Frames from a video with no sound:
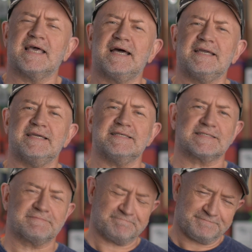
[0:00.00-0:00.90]
Ah,
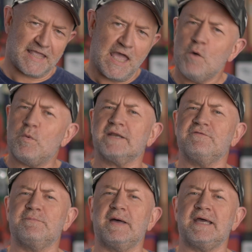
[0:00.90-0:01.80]
yes. One
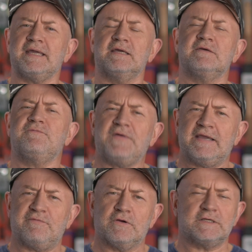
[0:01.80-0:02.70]
of my
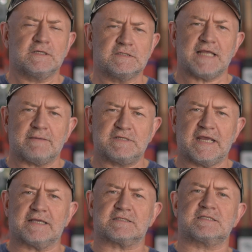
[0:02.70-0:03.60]
favourite
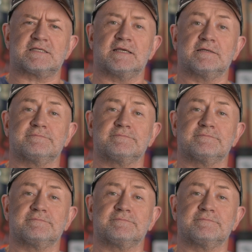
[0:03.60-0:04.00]
subjects.